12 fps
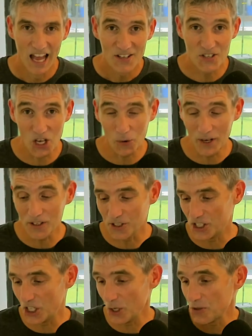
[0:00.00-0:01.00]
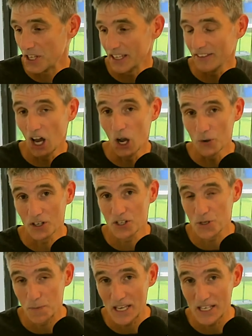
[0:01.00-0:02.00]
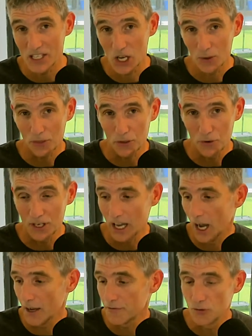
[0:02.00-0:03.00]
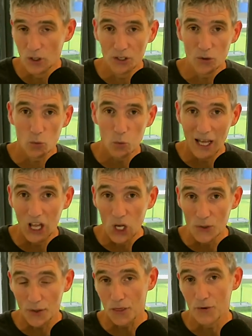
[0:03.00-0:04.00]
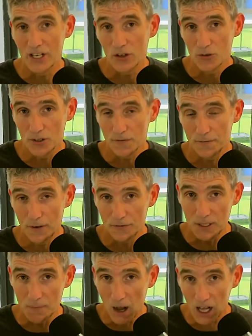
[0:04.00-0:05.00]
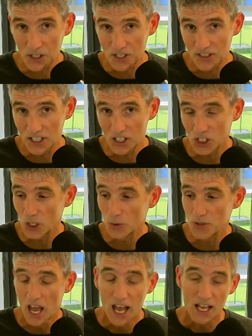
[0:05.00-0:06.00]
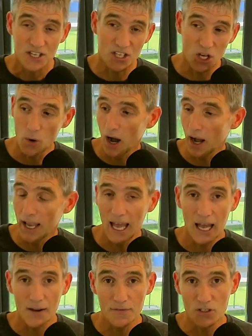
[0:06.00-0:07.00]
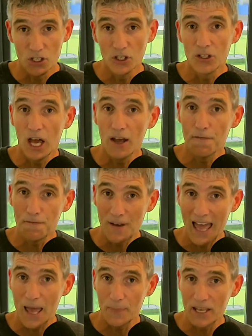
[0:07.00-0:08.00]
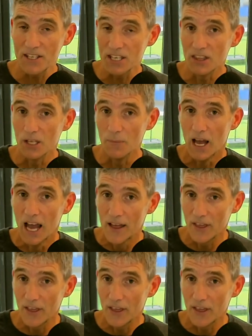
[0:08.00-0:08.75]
So, introducing the Hoka Speedgoat 3. I've run well over 350 miles in these shoes, so I have done a fair bit in them.